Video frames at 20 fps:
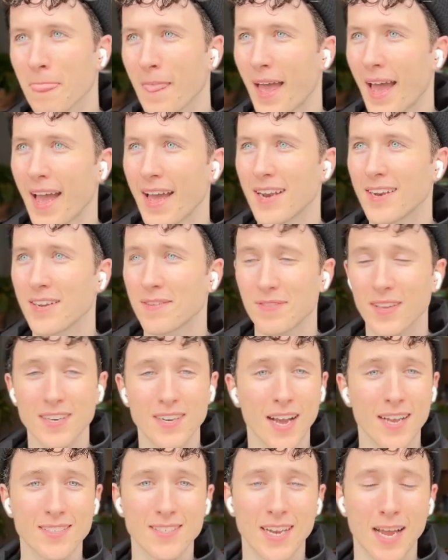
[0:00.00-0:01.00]
And if that
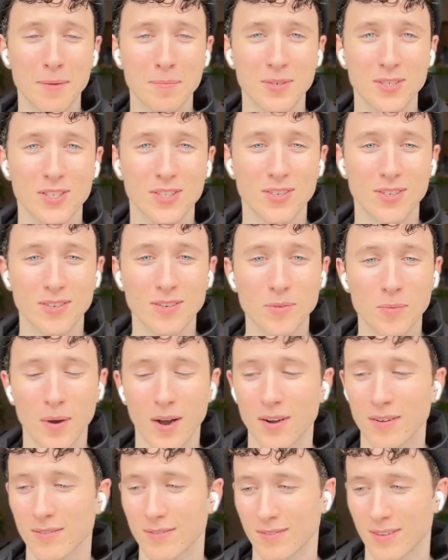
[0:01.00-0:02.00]
hasn't happened to you,
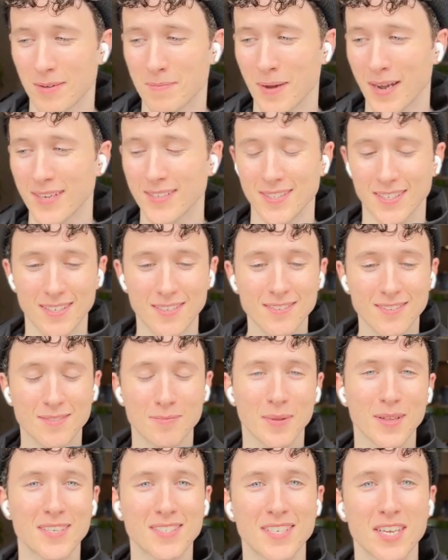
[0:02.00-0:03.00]
well, amazing.
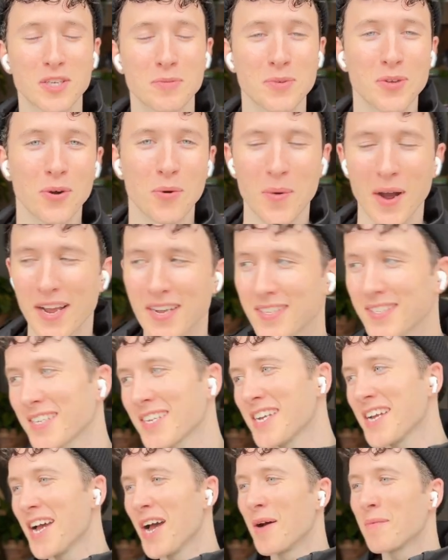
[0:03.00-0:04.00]
Please teach me your ways.
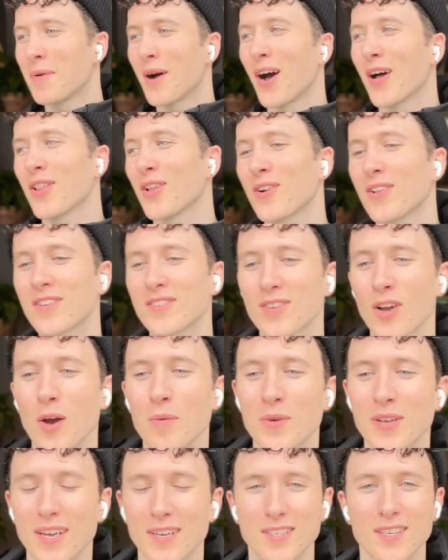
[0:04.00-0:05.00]
But a lot of the time
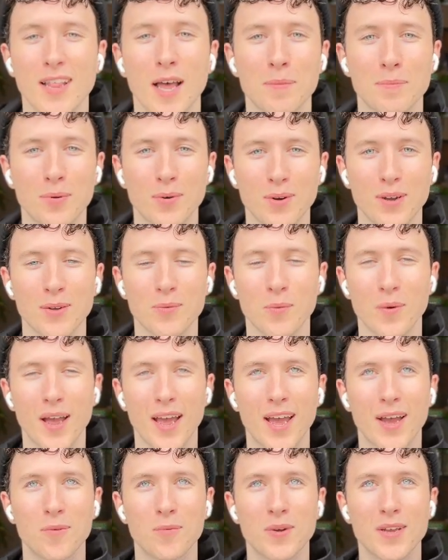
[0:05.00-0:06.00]
we get to that point
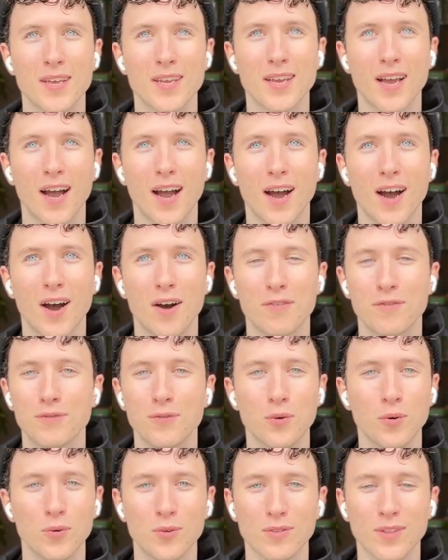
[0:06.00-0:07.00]
where we are
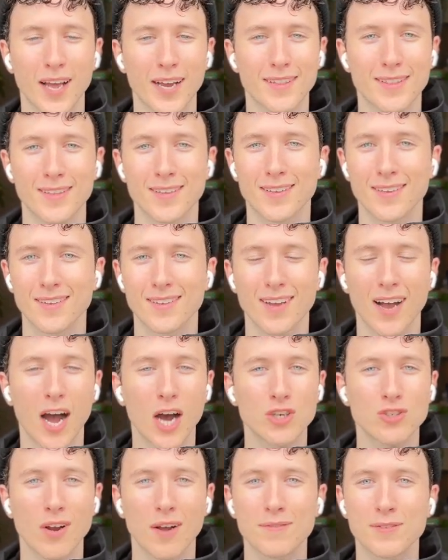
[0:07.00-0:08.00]
full, like the hard
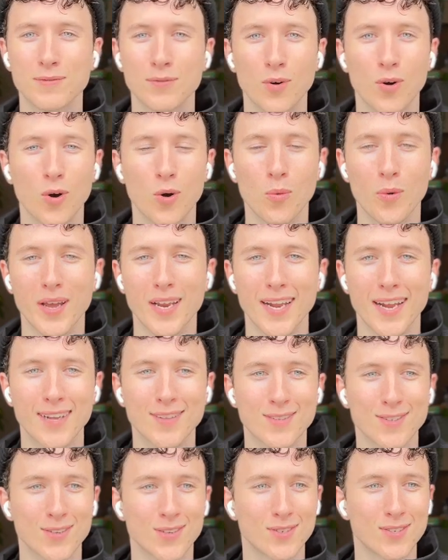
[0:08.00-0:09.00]
drive's full, we need
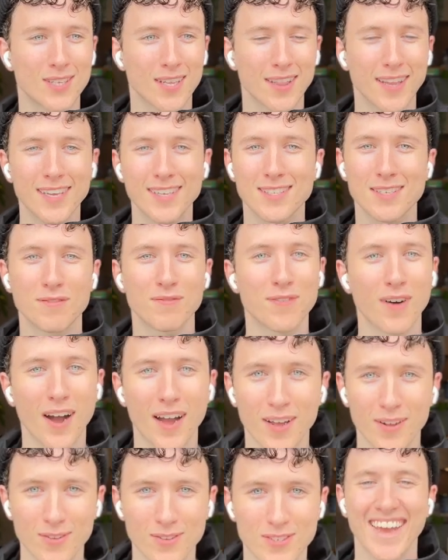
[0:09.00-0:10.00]
to delete some
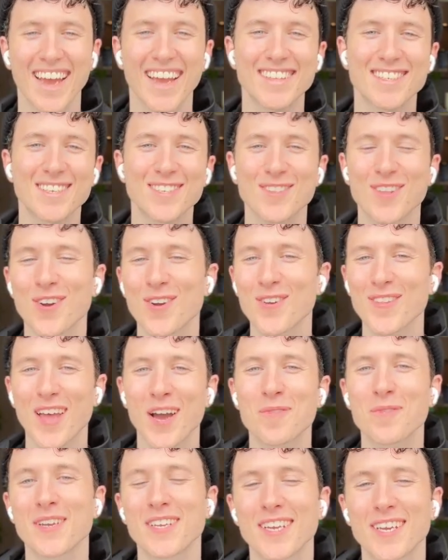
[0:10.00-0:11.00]
files. It's as though that
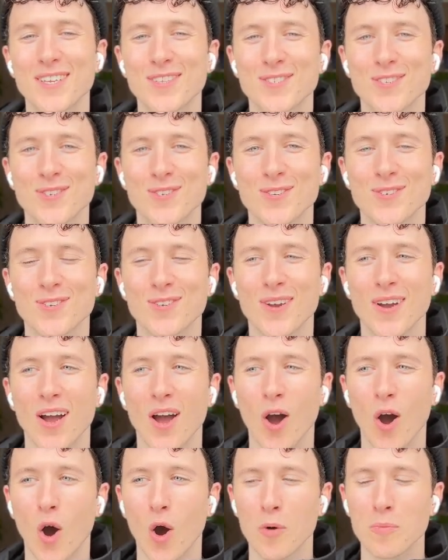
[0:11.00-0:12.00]
we need to
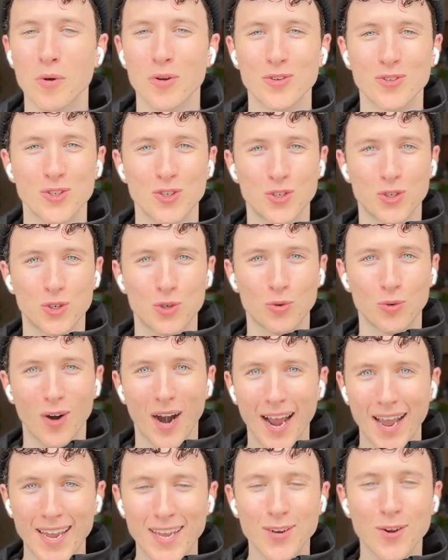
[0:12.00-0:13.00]
almost
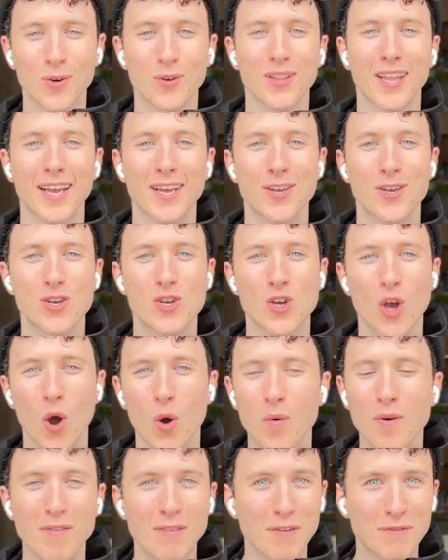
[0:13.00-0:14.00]
drain or let go
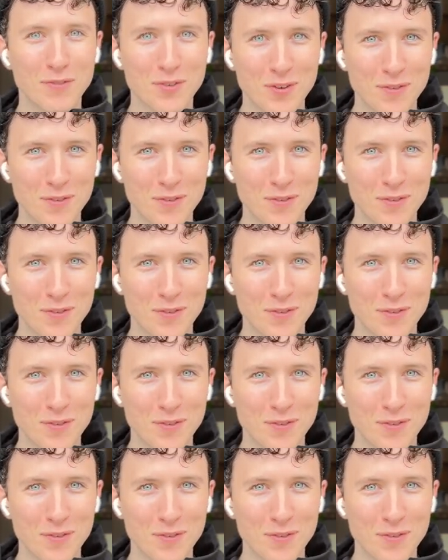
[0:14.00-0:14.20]
of a few